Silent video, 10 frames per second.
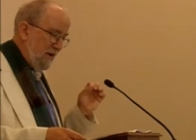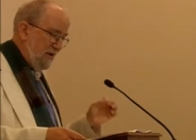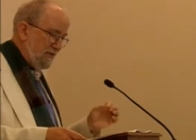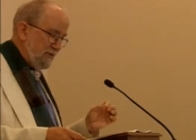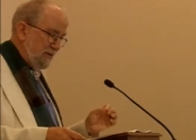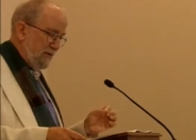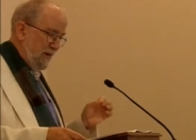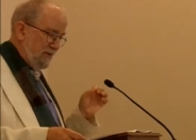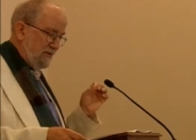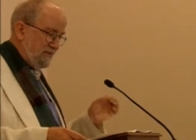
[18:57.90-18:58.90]
also a
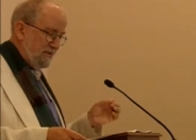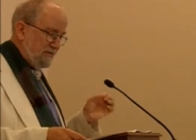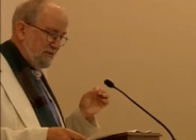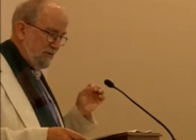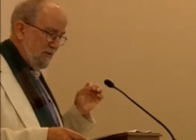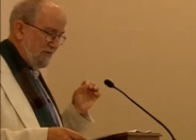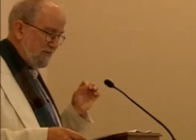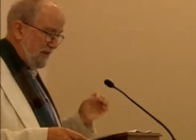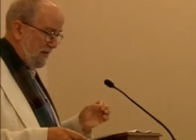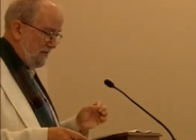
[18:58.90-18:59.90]
right to such degree of
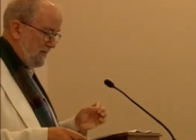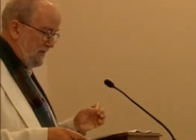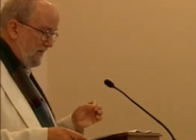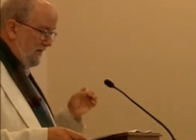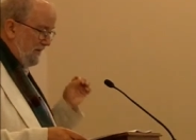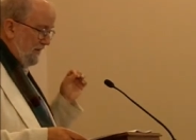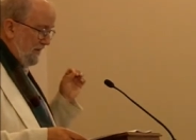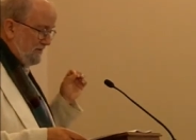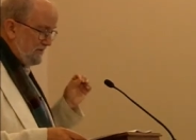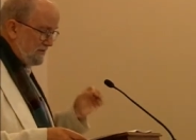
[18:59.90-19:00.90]
sovereignty
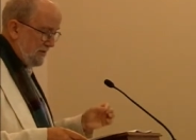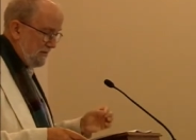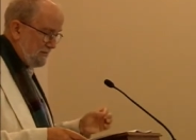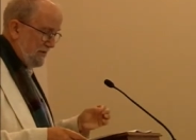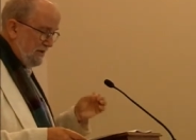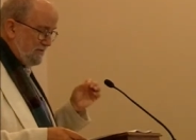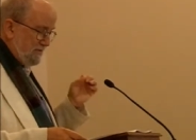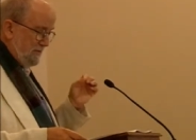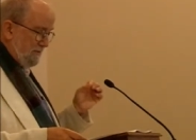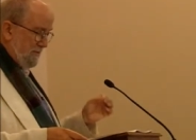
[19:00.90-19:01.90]
as the
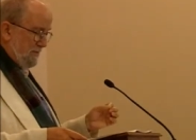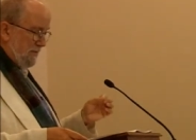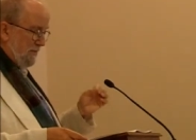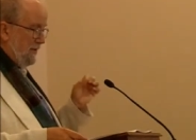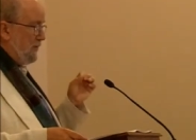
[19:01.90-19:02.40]
circumstances of the people